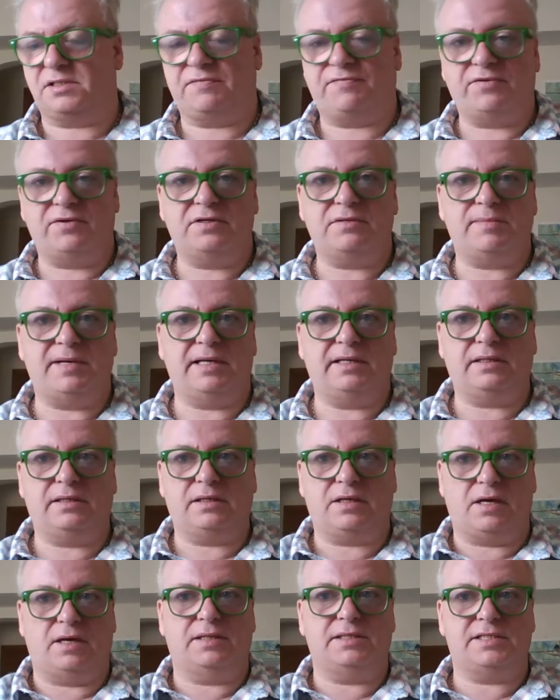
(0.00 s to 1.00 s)
the fundamental
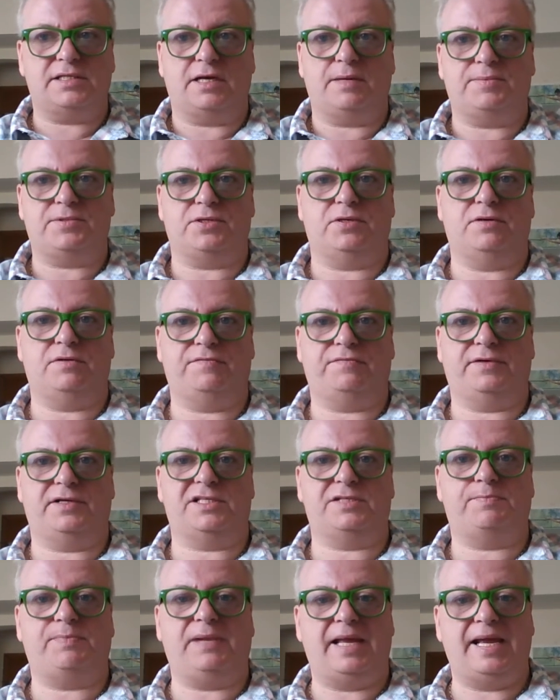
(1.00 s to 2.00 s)
concept of
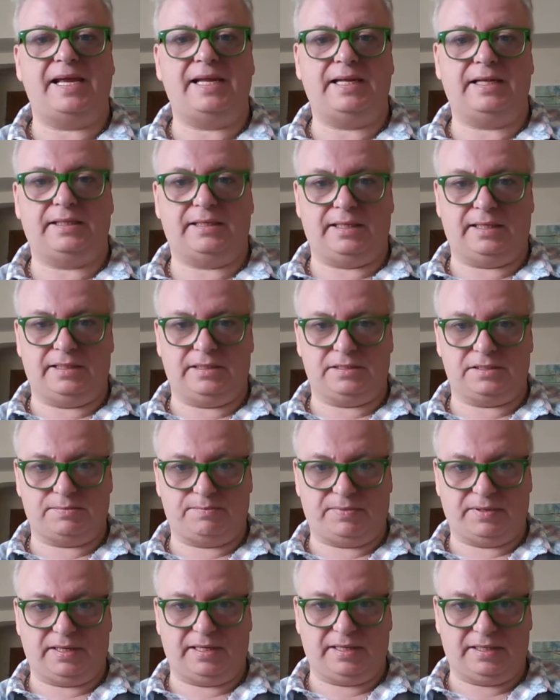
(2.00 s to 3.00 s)
explaining things
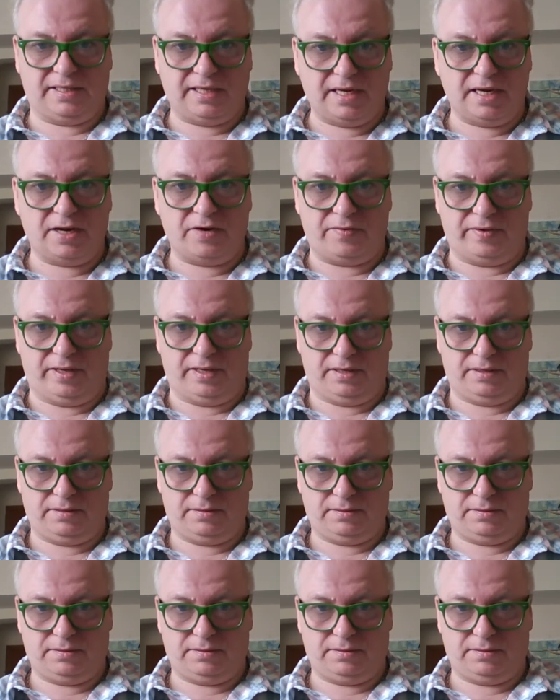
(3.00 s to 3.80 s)
by theory,